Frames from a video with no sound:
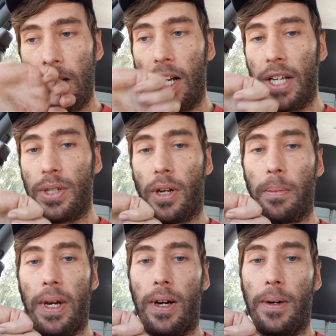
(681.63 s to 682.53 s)
I took them
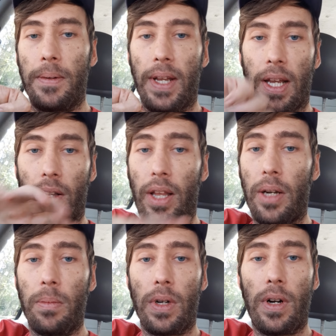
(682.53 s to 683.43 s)
out and I laid
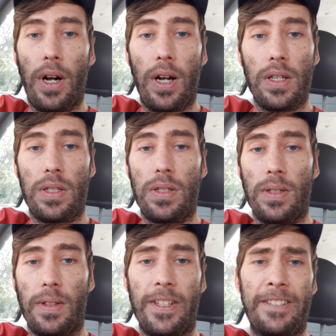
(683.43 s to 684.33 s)
them across.
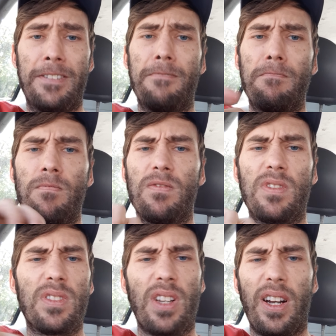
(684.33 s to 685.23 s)

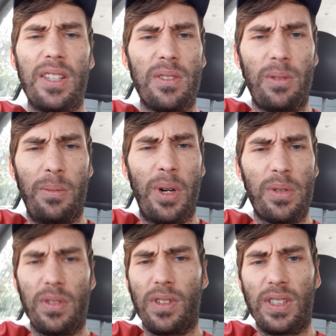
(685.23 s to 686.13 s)
Sorry, it's a little
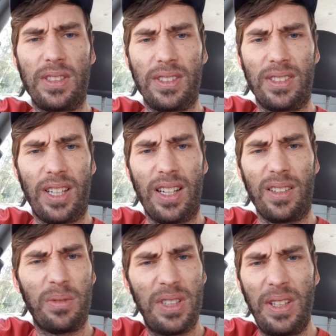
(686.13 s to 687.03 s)
emotional because it's like,
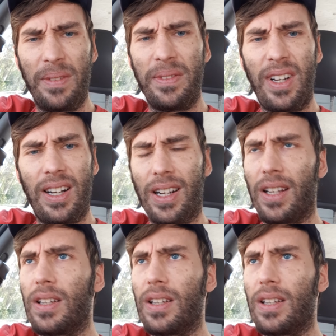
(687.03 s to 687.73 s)
what the fuck?